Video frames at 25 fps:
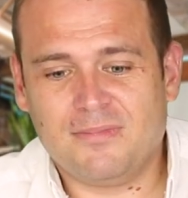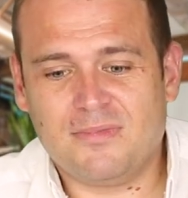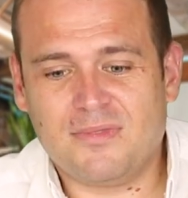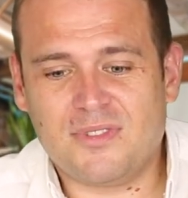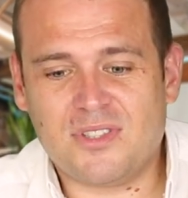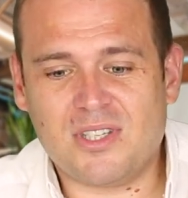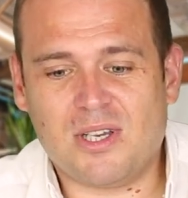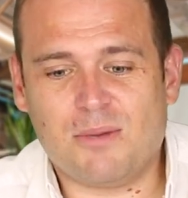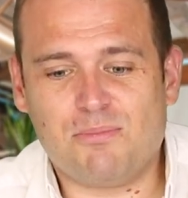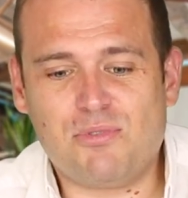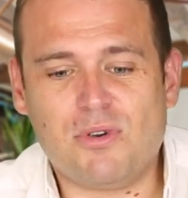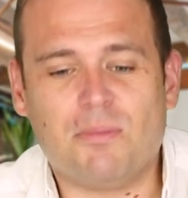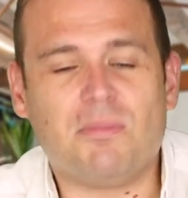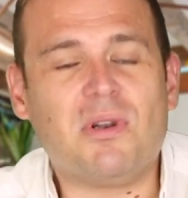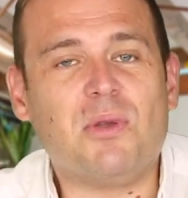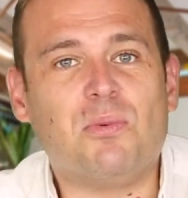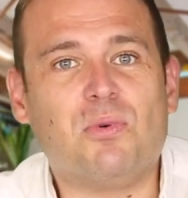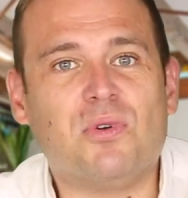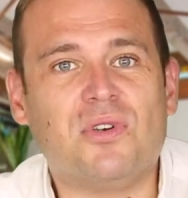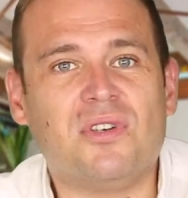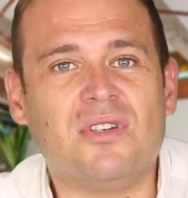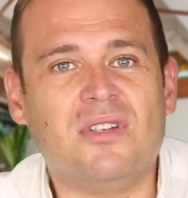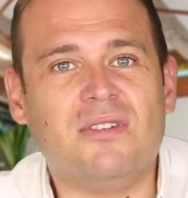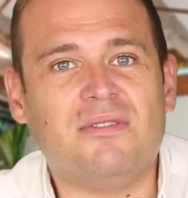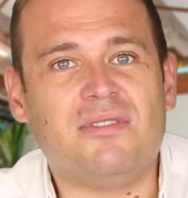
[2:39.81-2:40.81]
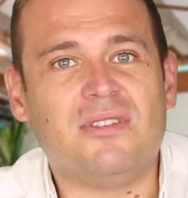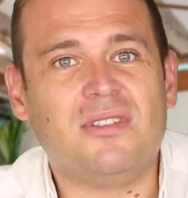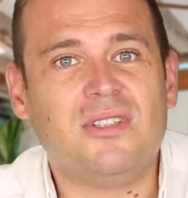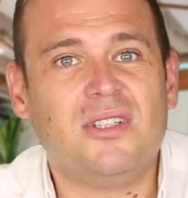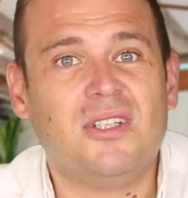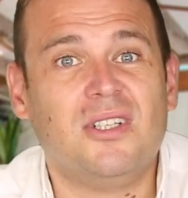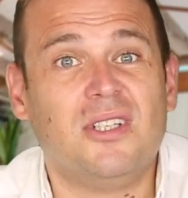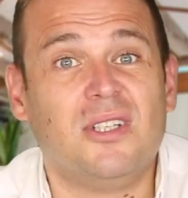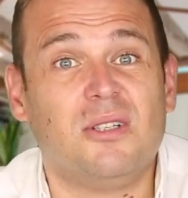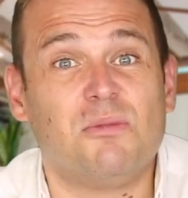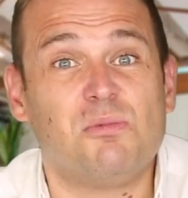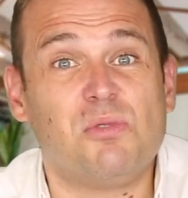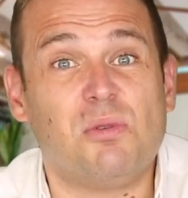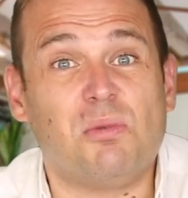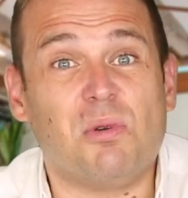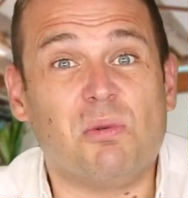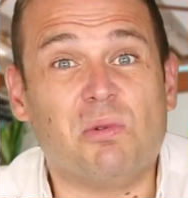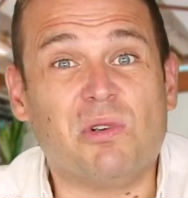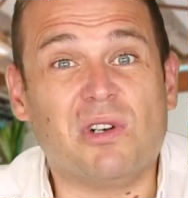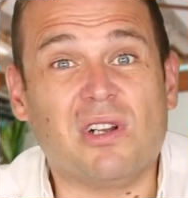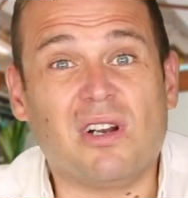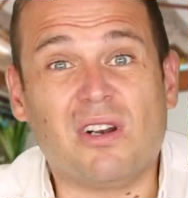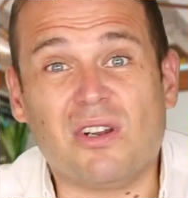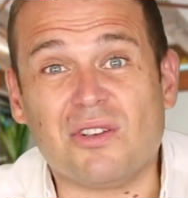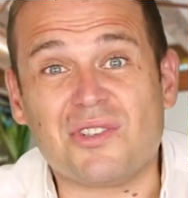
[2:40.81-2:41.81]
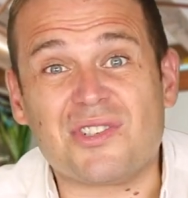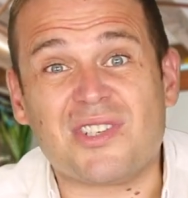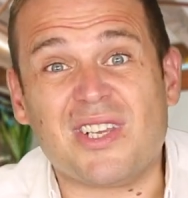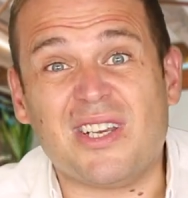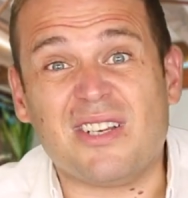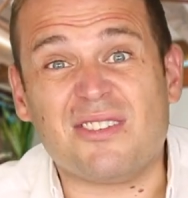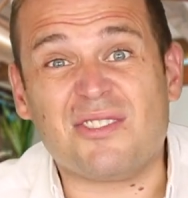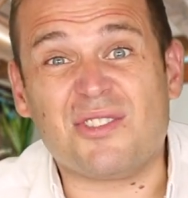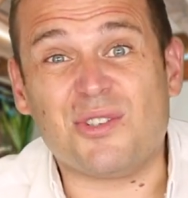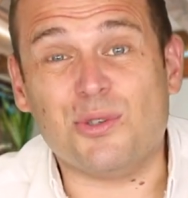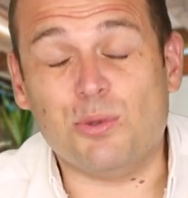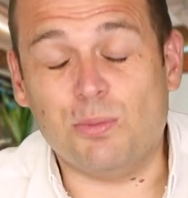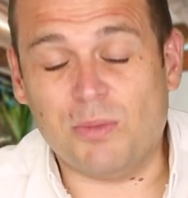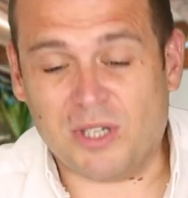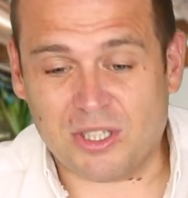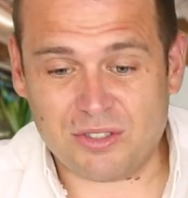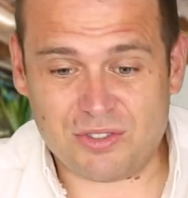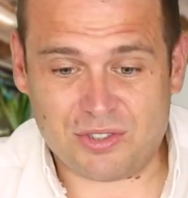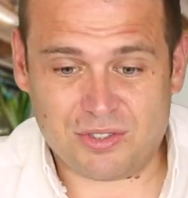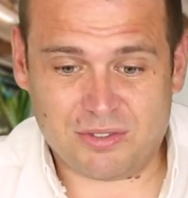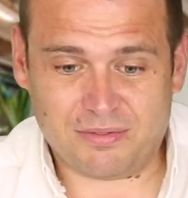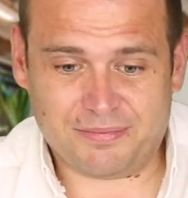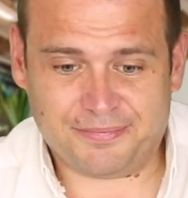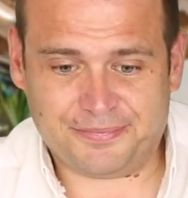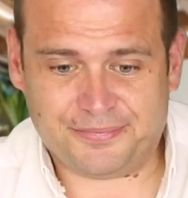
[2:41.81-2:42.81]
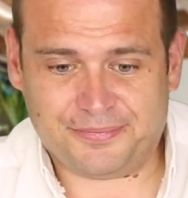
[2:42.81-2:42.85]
So I probably wouldn't have lost out too much.